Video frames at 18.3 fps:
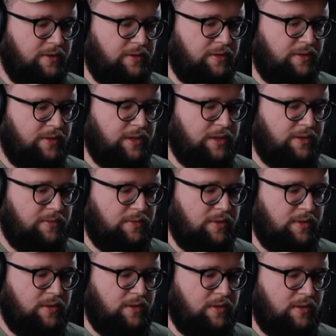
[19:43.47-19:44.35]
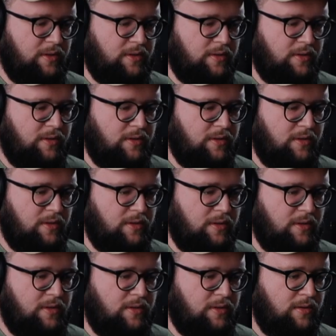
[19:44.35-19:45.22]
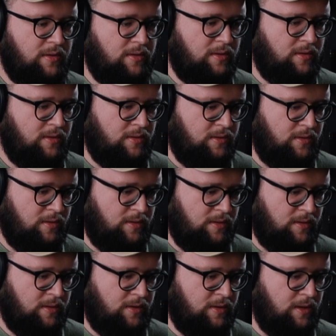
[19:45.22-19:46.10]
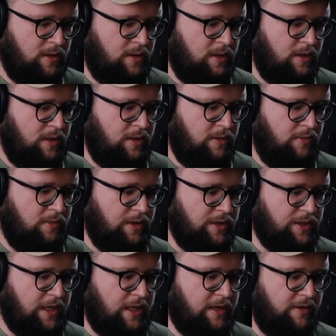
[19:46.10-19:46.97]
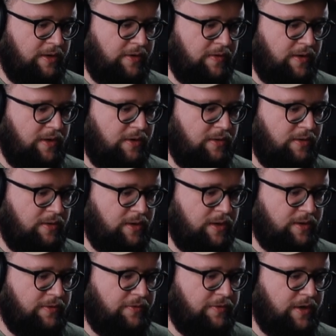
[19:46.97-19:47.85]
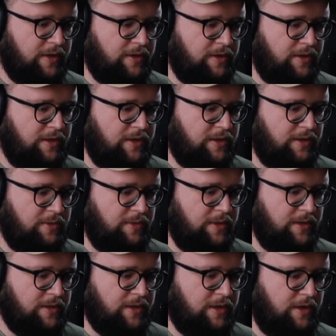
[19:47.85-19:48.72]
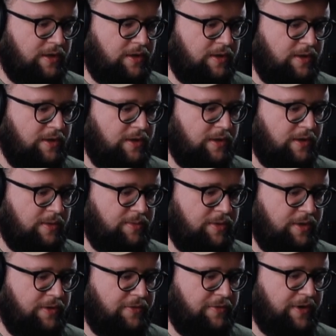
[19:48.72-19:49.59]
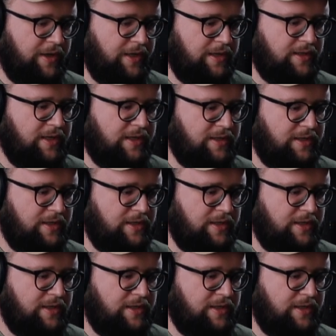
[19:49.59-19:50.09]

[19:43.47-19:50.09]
this one. Which I don't even know what the fuck this instrument is called. Completely forget. It's like steel